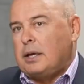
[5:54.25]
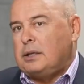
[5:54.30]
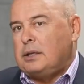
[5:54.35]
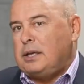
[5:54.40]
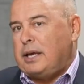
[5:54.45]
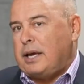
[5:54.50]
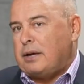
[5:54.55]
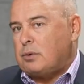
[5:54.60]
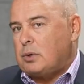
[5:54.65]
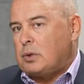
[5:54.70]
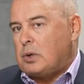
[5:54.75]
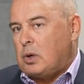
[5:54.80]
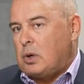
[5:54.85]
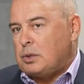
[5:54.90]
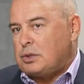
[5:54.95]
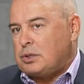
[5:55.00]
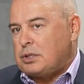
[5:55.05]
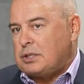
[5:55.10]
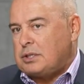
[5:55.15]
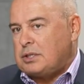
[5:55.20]
In the
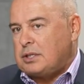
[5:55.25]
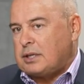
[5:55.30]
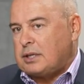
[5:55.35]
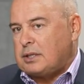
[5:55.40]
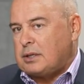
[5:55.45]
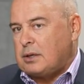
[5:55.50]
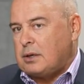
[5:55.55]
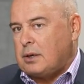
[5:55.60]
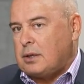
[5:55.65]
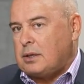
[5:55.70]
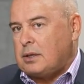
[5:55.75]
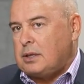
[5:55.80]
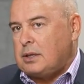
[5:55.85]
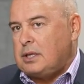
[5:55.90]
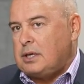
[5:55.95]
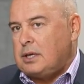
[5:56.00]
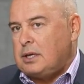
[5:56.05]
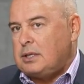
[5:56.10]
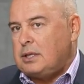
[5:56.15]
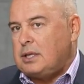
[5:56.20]
aquaculture sector,
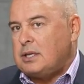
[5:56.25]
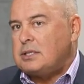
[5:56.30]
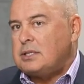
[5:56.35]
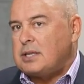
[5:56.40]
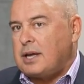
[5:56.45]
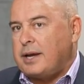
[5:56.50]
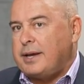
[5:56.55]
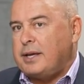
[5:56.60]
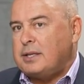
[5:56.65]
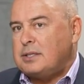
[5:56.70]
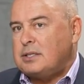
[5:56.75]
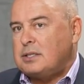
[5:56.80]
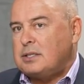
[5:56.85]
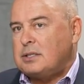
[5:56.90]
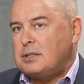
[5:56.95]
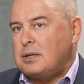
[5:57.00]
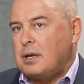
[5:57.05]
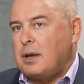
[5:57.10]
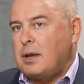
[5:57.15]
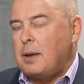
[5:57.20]
the
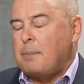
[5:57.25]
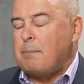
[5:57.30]
science